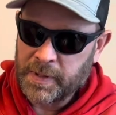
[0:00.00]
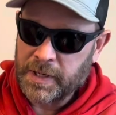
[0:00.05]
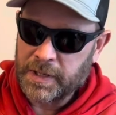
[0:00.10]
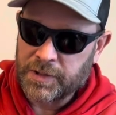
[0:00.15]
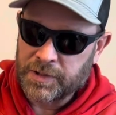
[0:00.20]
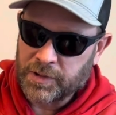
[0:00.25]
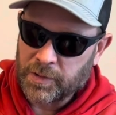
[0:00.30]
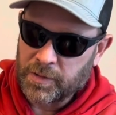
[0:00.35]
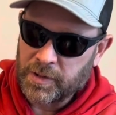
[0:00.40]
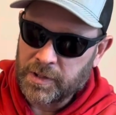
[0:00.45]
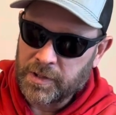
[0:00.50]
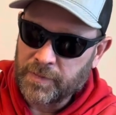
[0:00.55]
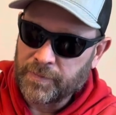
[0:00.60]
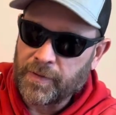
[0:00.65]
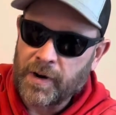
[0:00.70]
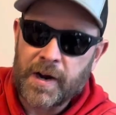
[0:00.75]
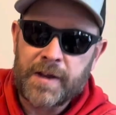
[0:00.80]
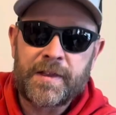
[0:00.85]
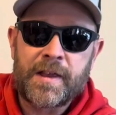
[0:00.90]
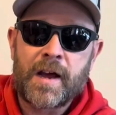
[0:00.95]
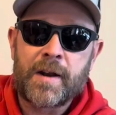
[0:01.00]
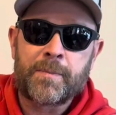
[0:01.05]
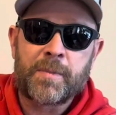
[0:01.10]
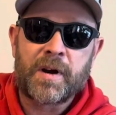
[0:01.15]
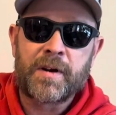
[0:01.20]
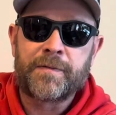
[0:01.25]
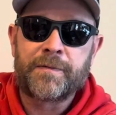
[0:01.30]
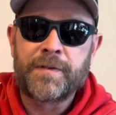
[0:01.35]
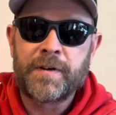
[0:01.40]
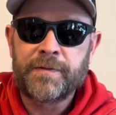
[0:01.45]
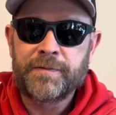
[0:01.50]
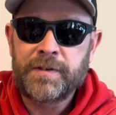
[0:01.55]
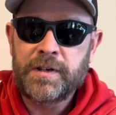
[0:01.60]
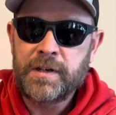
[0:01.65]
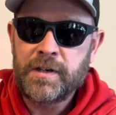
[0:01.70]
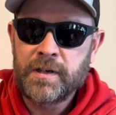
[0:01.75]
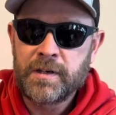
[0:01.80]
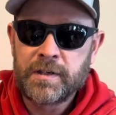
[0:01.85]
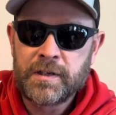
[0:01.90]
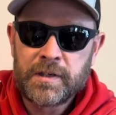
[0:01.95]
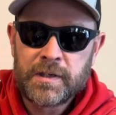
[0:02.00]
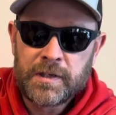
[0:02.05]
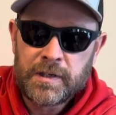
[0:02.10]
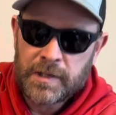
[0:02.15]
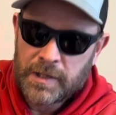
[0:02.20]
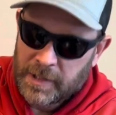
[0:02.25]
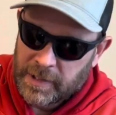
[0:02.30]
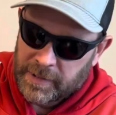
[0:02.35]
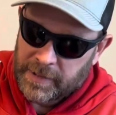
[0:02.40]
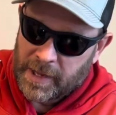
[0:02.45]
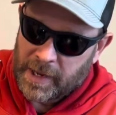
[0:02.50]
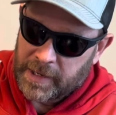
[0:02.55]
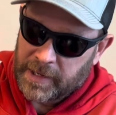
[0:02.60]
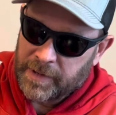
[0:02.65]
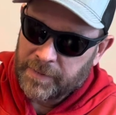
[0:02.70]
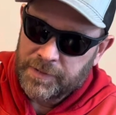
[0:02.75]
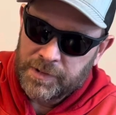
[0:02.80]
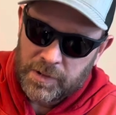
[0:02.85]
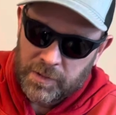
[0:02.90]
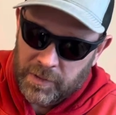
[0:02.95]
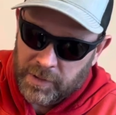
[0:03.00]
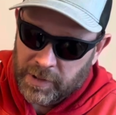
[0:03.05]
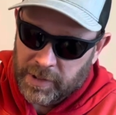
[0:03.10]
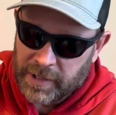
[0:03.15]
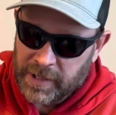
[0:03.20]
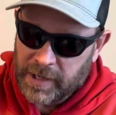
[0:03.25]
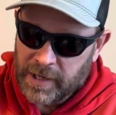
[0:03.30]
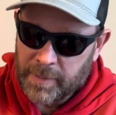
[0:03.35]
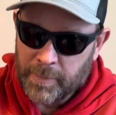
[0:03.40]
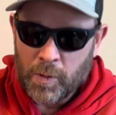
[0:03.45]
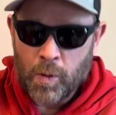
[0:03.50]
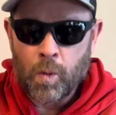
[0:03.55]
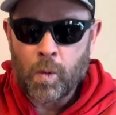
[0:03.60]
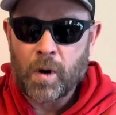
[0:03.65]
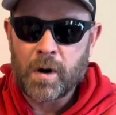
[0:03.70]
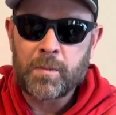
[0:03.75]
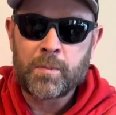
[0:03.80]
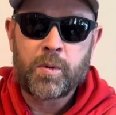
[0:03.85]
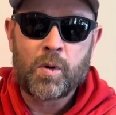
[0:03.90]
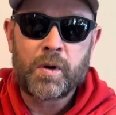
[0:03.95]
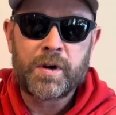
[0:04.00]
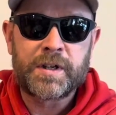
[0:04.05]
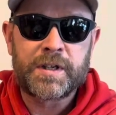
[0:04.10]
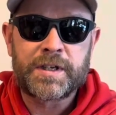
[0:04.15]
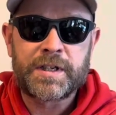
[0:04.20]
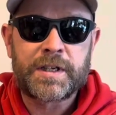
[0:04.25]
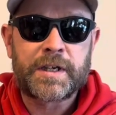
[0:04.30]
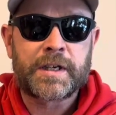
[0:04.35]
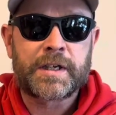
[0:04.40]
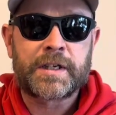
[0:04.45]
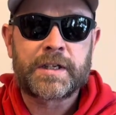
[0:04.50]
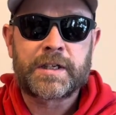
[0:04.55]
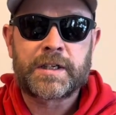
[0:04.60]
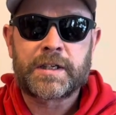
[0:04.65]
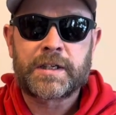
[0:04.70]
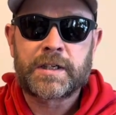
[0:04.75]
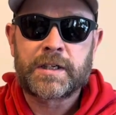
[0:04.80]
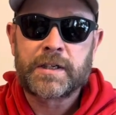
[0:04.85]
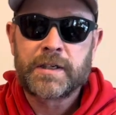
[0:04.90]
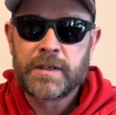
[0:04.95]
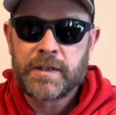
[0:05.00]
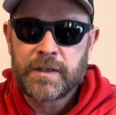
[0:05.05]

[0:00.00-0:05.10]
So you divide that by 50, and that gives you, you're going to get about 1.6